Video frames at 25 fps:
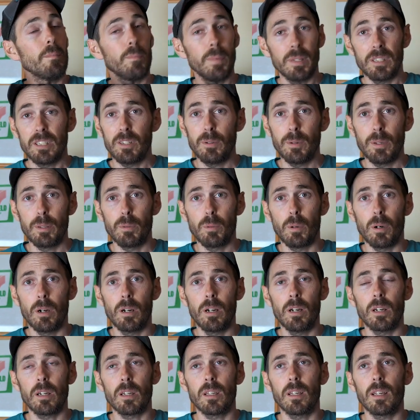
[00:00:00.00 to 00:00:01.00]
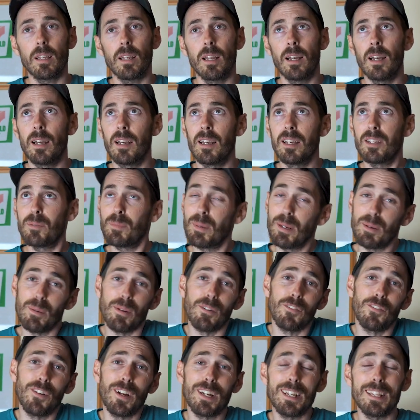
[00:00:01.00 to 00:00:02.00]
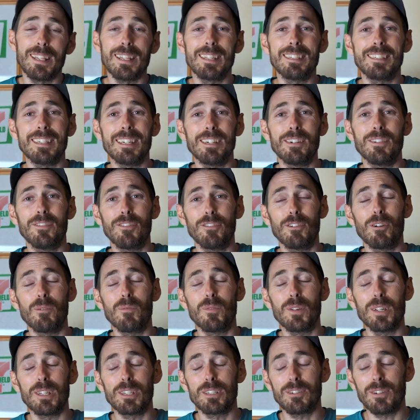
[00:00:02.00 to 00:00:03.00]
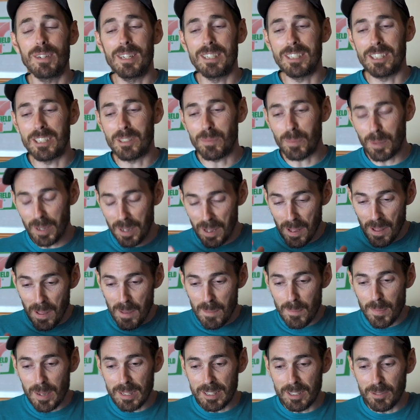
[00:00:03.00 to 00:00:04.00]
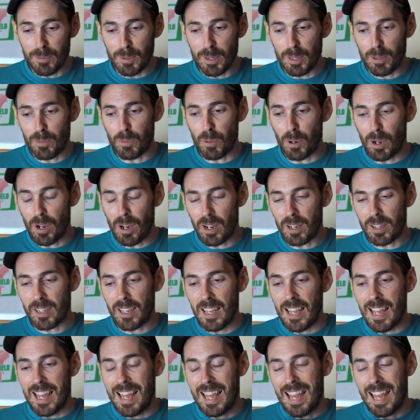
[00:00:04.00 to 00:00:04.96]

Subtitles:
Busy with work. It's been a bit funny this year for obvious reasons, but busy with work